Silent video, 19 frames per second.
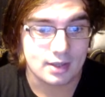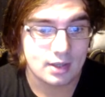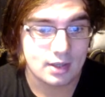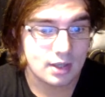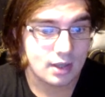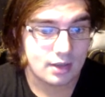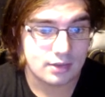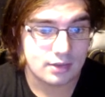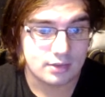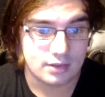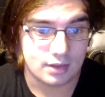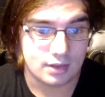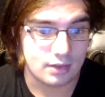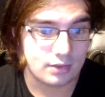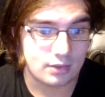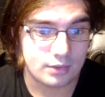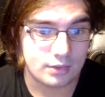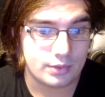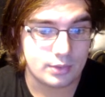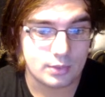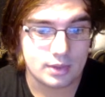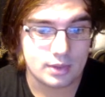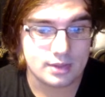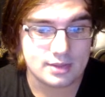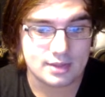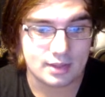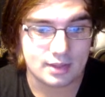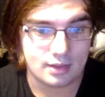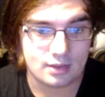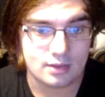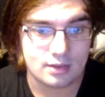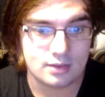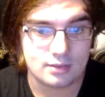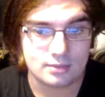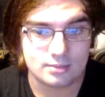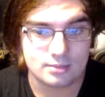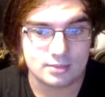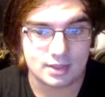they're the only ones that are
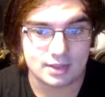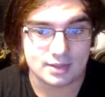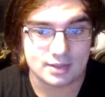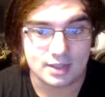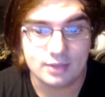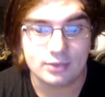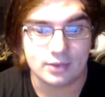like different.